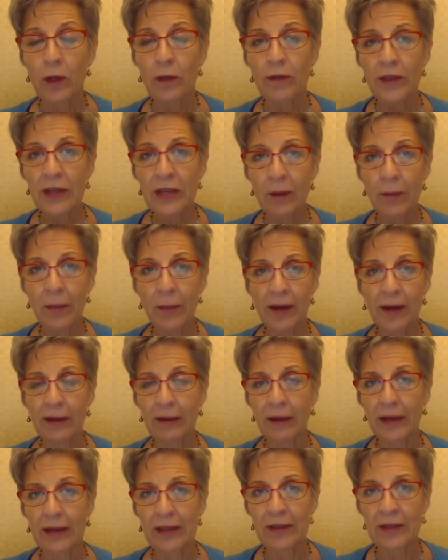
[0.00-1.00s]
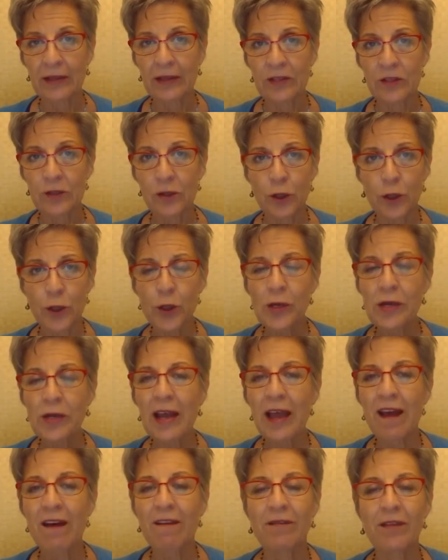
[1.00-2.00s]
Think about it like this. You can
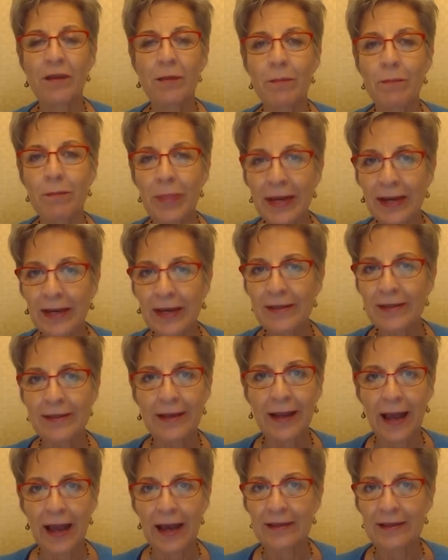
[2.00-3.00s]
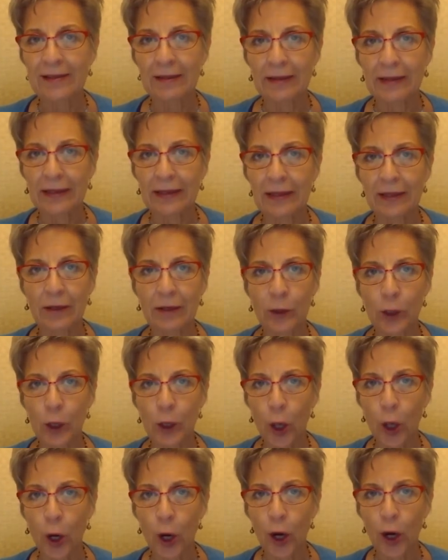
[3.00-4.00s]
have the best gasoline in the
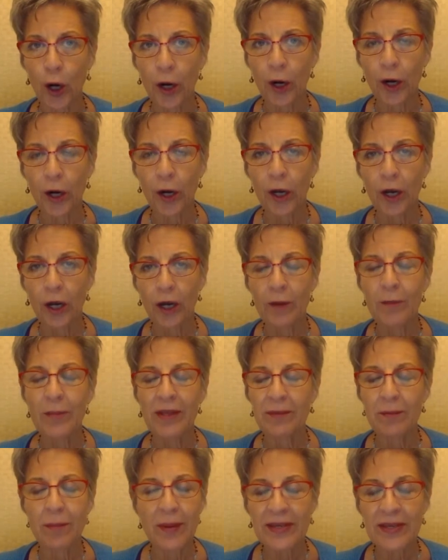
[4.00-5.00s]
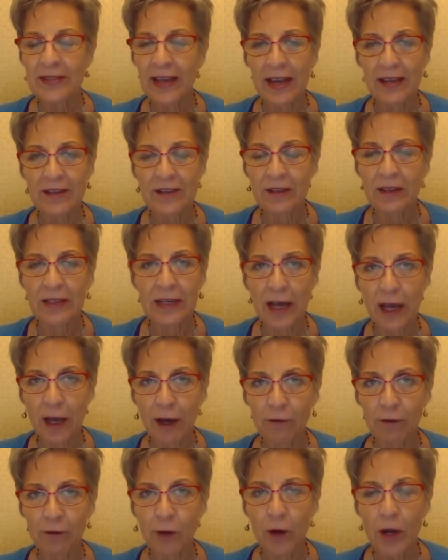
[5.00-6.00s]
car. I mean, best gasoline
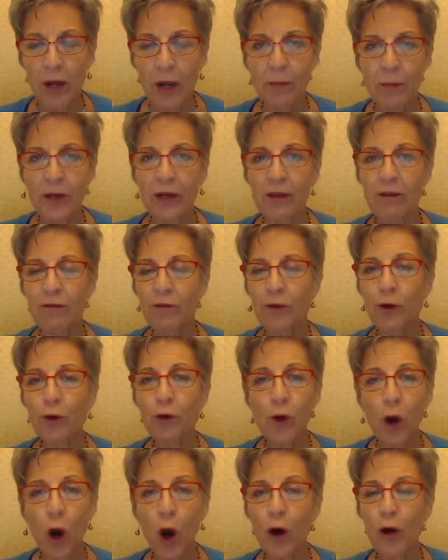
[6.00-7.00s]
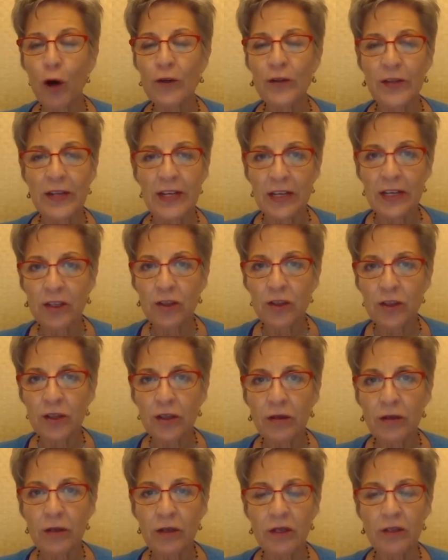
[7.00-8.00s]
ever. But if your car's
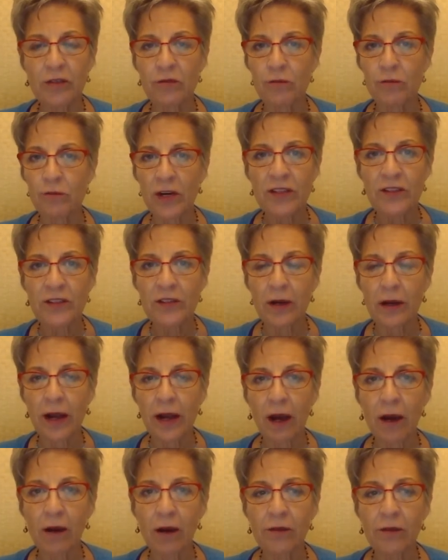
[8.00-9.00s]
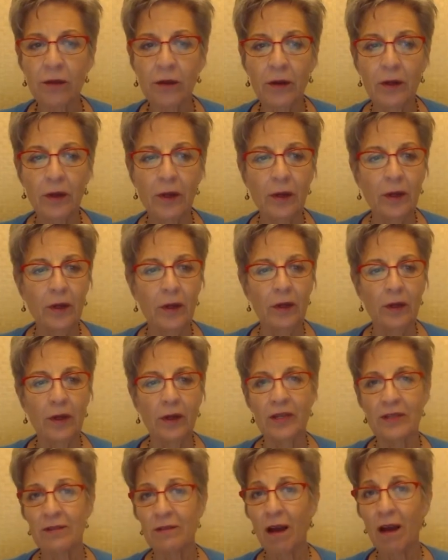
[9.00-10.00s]
engine is rusted out,
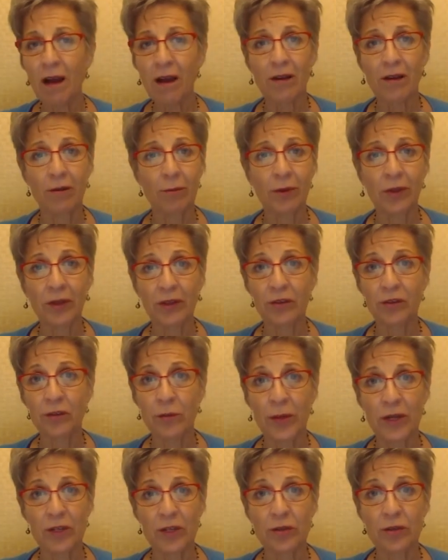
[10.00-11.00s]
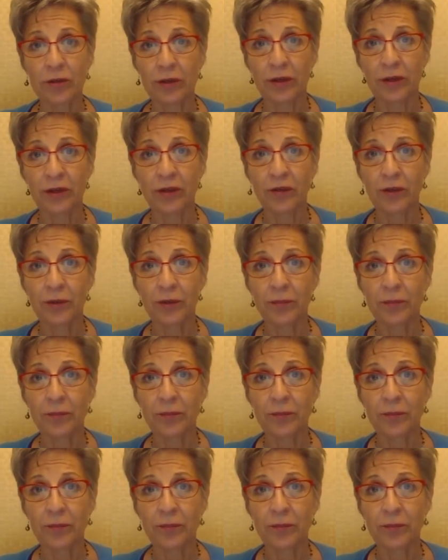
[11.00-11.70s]
it's not going to really do much good, is it?